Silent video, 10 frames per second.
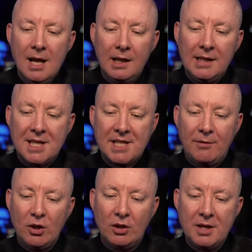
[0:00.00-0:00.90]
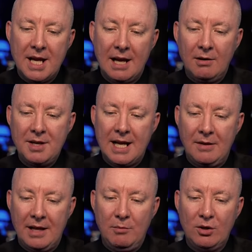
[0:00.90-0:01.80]
Let's have a look now. Now
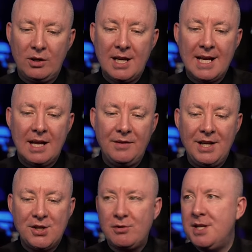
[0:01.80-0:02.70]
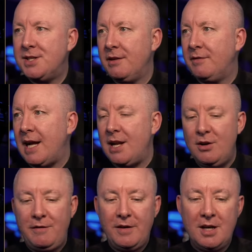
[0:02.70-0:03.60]
then, we're looking at the intrinsic
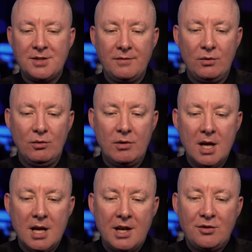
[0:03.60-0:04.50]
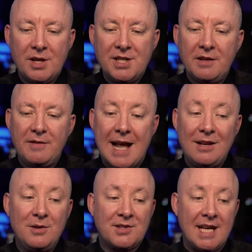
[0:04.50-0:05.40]
value, first of all. Intrinsic
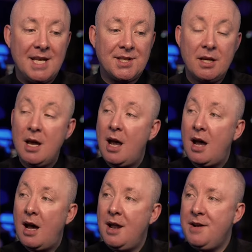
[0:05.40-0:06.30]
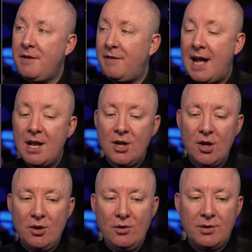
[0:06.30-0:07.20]
value says
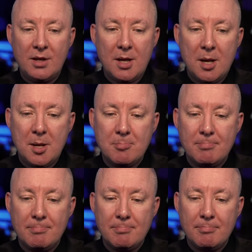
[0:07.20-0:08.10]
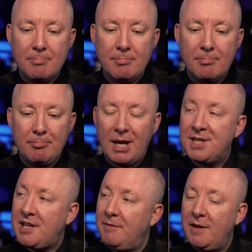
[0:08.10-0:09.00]
undervalued by
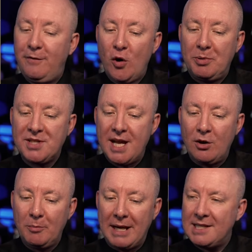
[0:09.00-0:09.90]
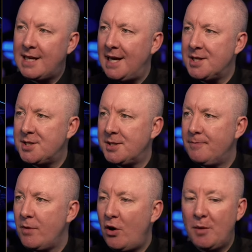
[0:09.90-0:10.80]
74% on a base case.
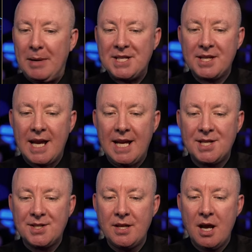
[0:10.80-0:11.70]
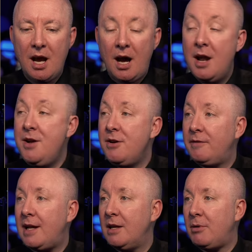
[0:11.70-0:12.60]
On a best case,
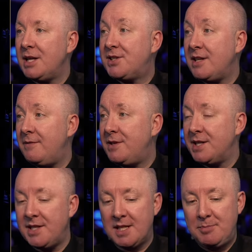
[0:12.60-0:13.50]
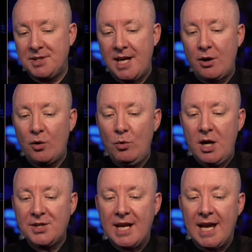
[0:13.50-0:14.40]
undervalued by 76%. On a
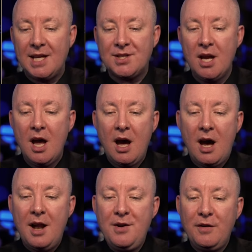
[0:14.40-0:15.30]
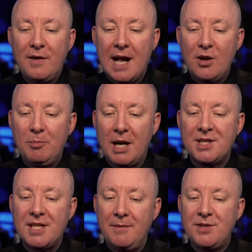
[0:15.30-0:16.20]
worst case, undervalued by
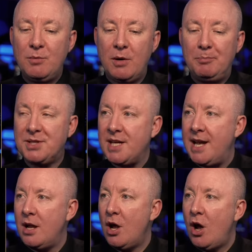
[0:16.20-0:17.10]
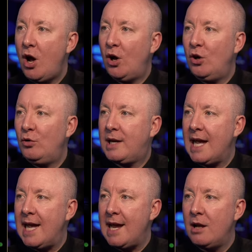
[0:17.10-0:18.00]
71%.
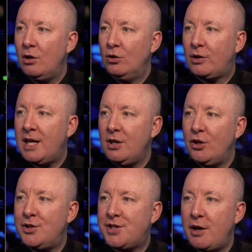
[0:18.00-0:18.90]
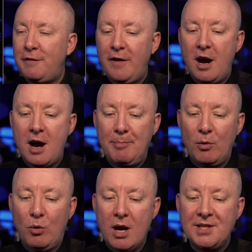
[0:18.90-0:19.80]
Okay, looking good so far.
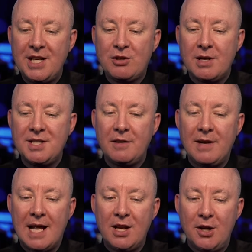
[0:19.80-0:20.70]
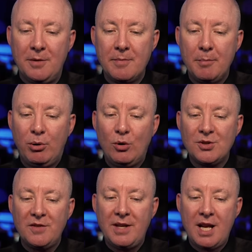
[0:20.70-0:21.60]
But what is the intrinsic value?
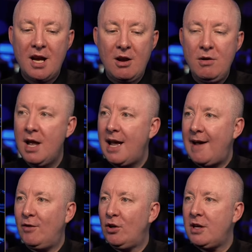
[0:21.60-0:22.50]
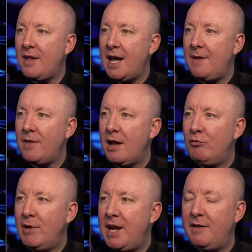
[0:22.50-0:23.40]
Pause the video, have a look at that,
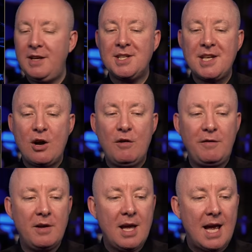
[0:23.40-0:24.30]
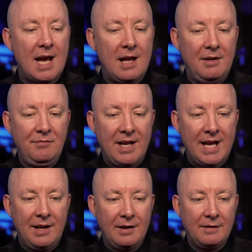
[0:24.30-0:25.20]
read it yourself, and
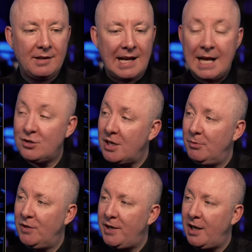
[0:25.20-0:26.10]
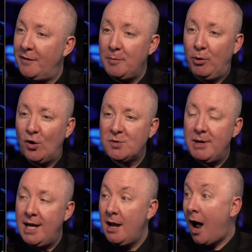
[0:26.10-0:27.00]
then catch up with the video. Have you paused
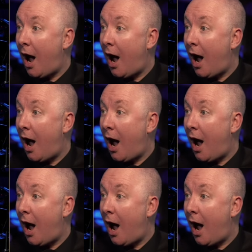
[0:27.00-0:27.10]
me?